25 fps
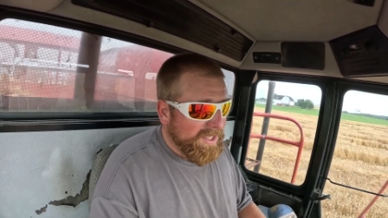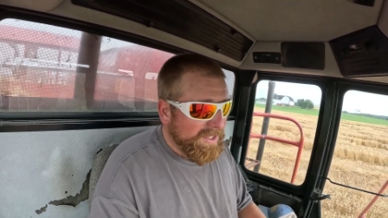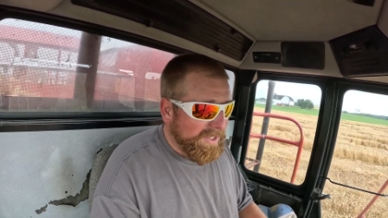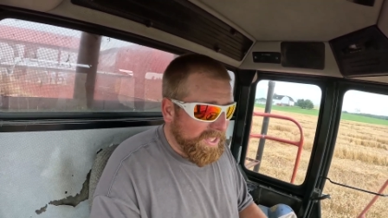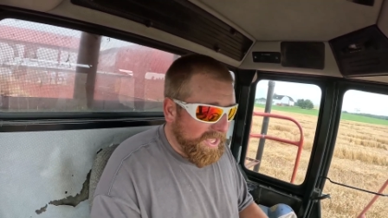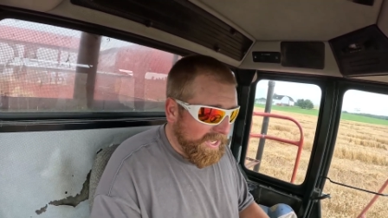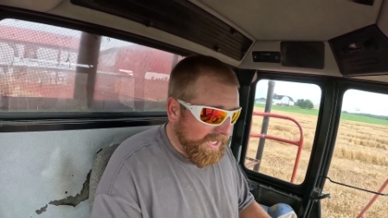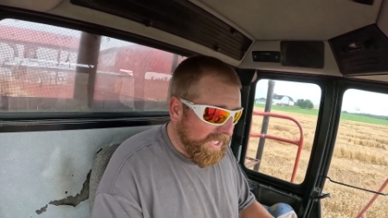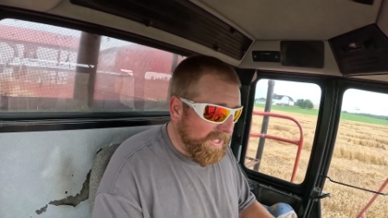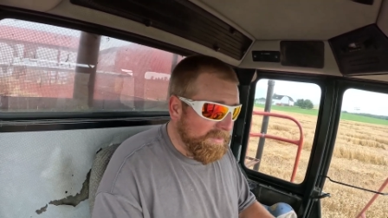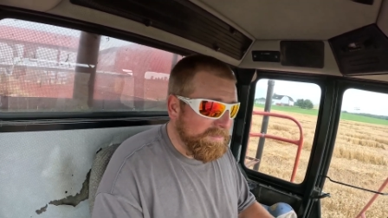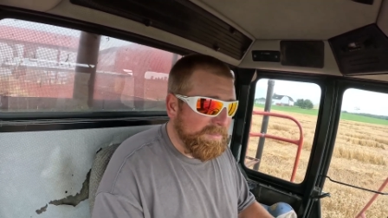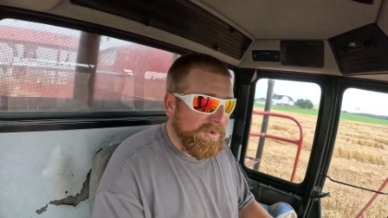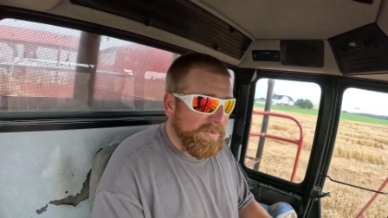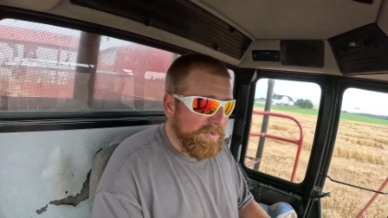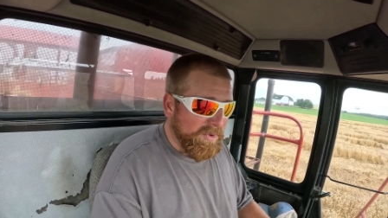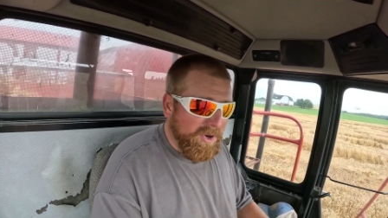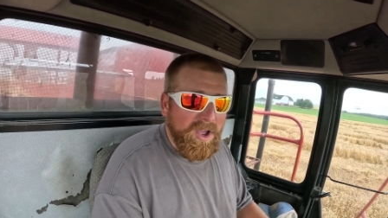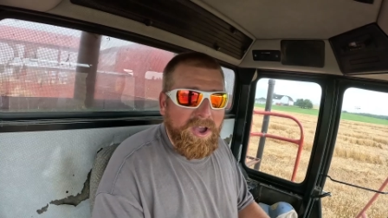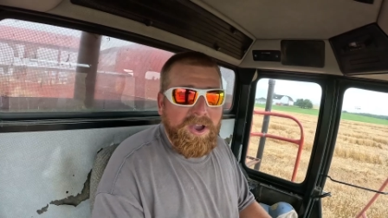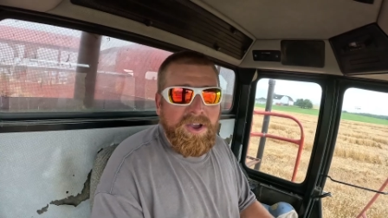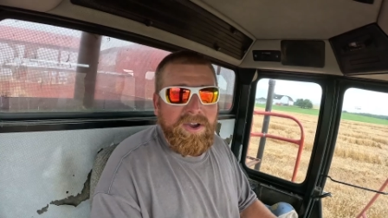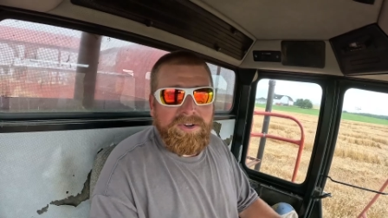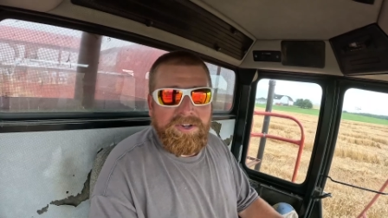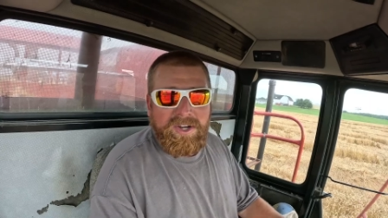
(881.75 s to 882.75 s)
that can be
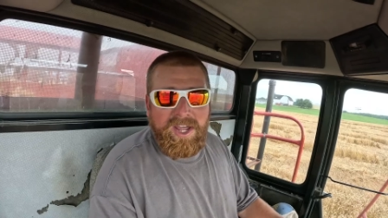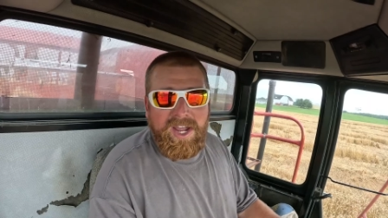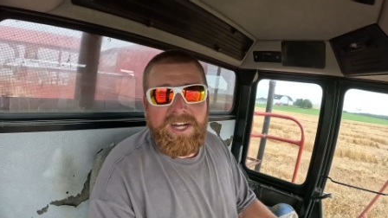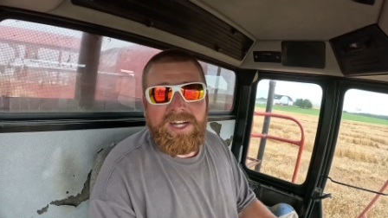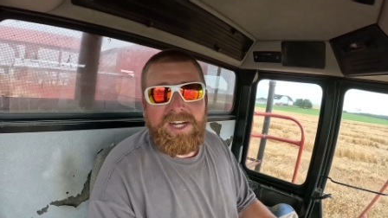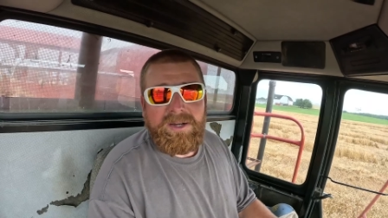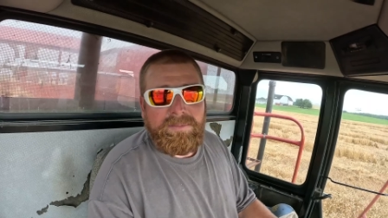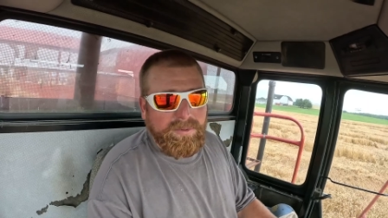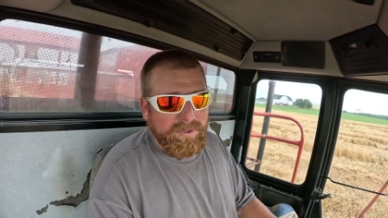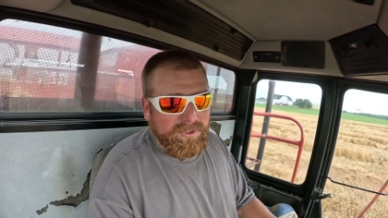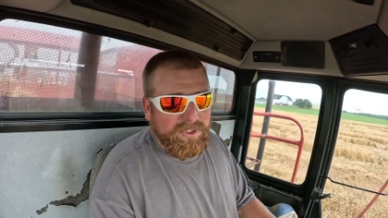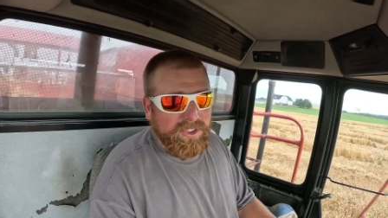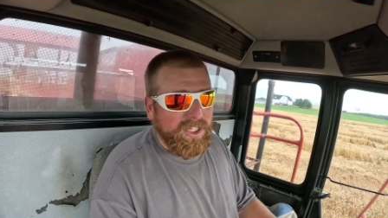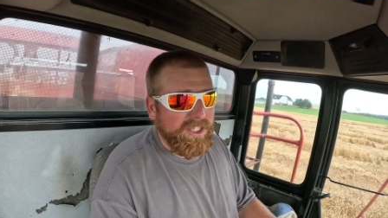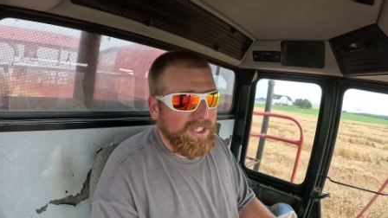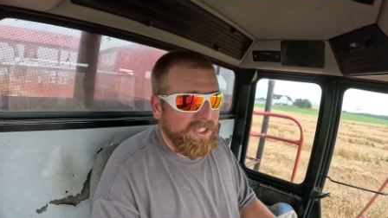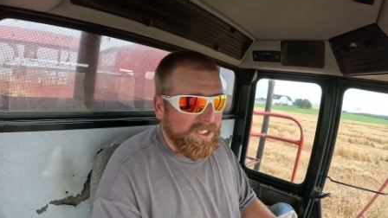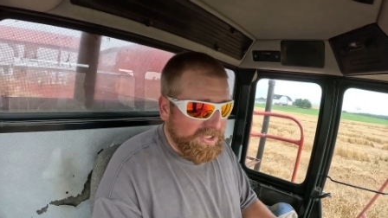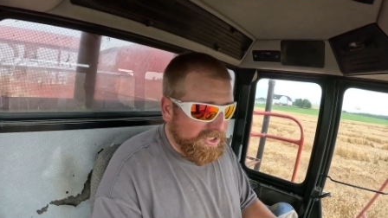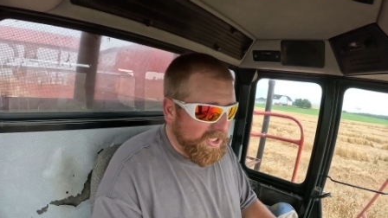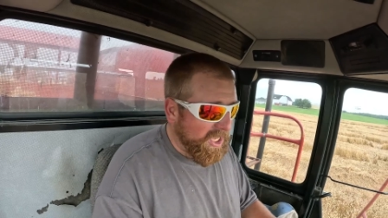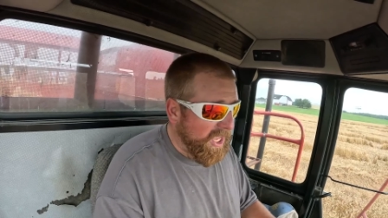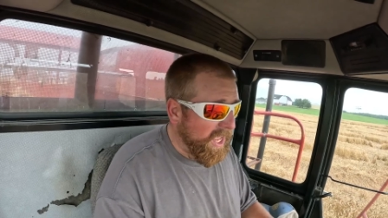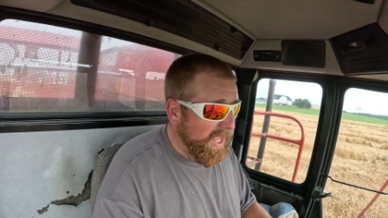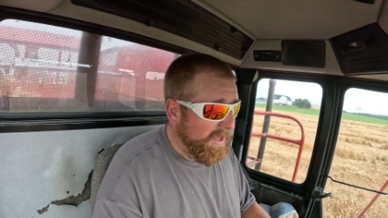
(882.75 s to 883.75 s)
wrong 90%
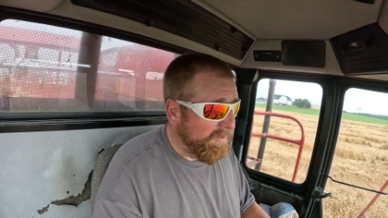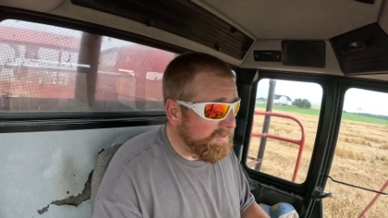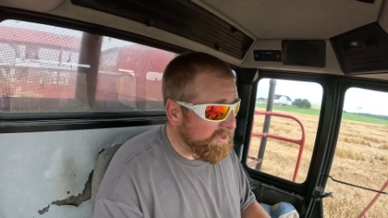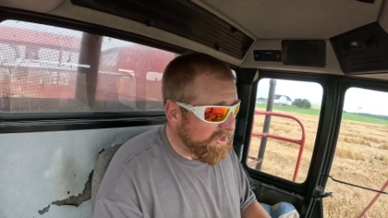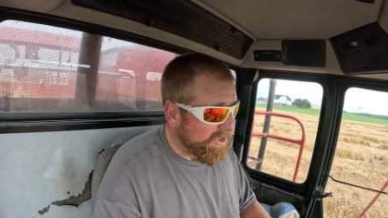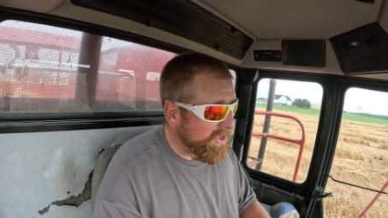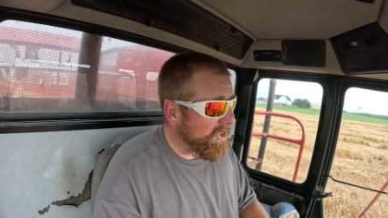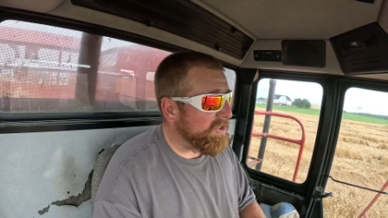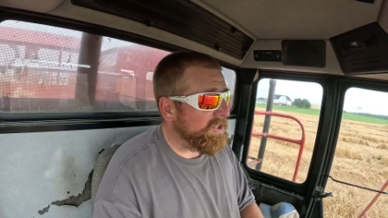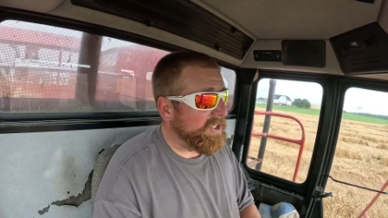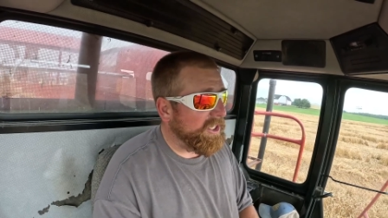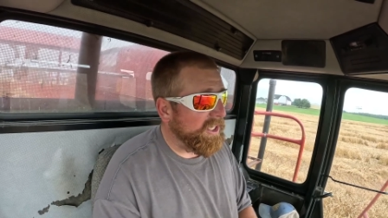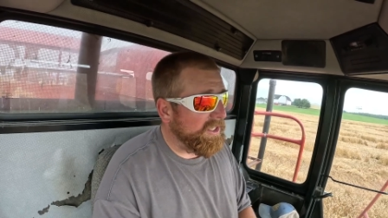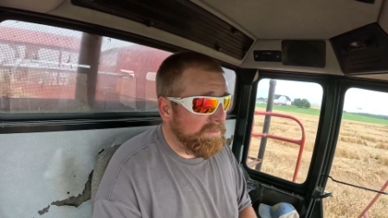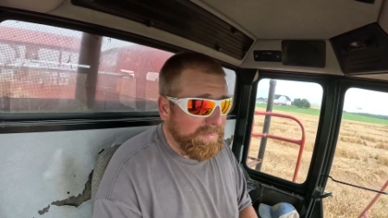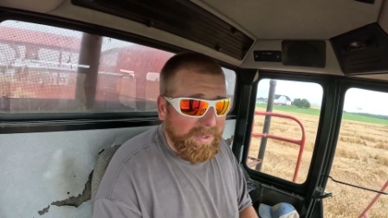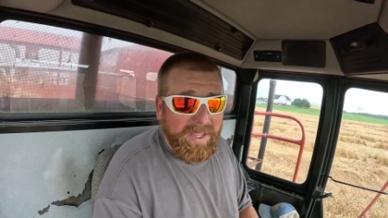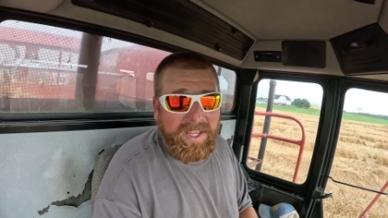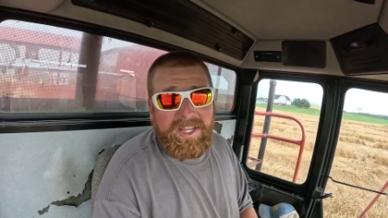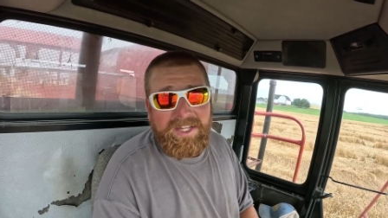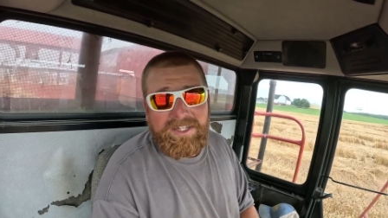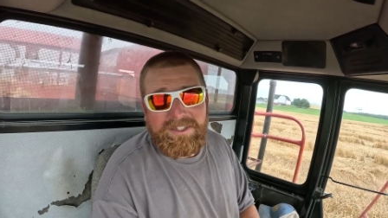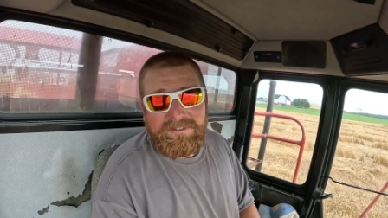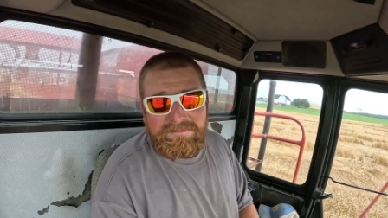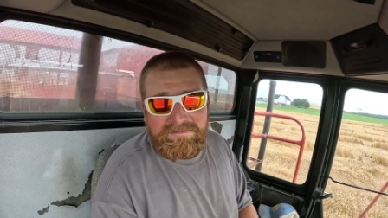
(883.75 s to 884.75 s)
of the time and still get
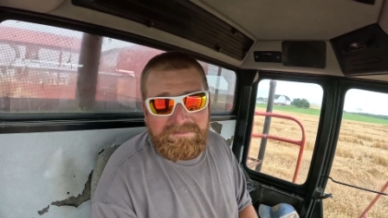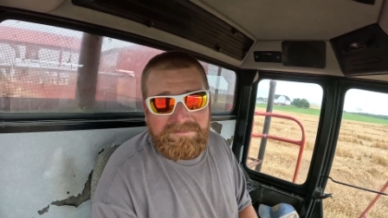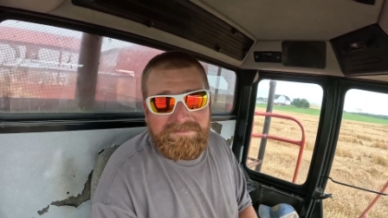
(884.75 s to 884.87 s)
paid.